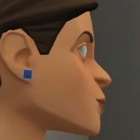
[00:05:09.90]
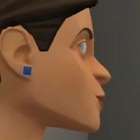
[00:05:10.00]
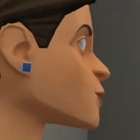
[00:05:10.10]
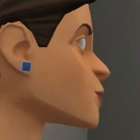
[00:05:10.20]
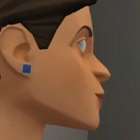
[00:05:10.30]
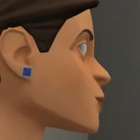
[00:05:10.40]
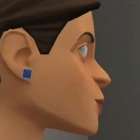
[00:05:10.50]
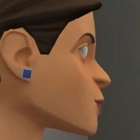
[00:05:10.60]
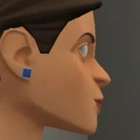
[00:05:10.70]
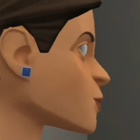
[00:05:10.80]

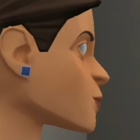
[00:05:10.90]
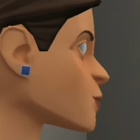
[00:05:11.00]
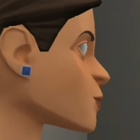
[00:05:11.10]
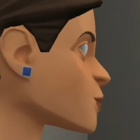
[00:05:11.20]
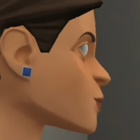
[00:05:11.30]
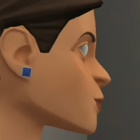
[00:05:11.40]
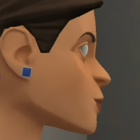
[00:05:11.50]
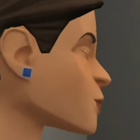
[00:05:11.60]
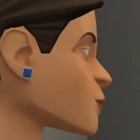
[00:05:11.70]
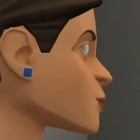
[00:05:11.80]

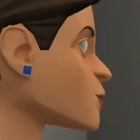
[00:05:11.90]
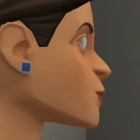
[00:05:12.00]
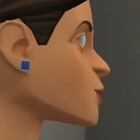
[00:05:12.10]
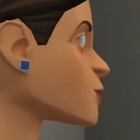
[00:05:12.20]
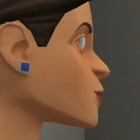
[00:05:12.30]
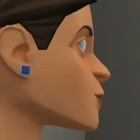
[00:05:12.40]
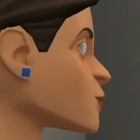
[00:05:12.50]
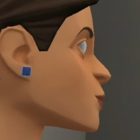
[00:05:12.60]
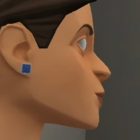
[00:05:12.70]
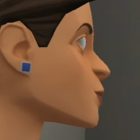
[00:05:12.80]

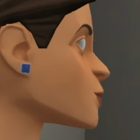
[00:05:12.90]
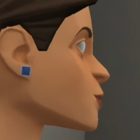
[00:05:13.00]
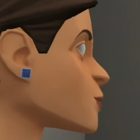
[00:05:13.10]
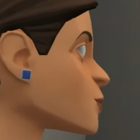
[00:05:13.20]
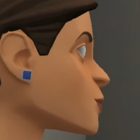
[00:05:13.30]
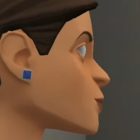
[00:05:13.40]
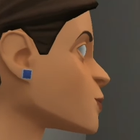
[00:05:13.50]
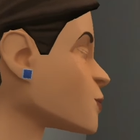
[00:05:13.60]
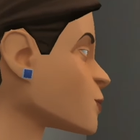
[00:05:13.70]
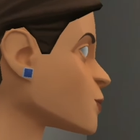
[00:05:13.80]

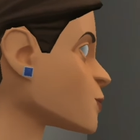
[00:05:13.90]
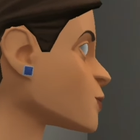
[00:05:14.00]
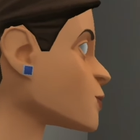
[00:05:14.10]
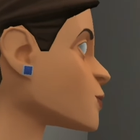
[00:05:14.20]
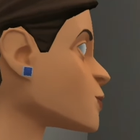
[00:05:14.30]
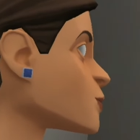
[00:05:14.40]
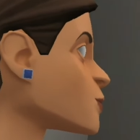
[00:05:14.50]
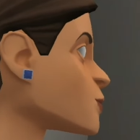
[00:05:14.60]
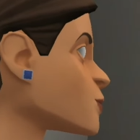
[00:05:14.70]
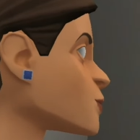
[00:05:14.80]
The person shown says nothing.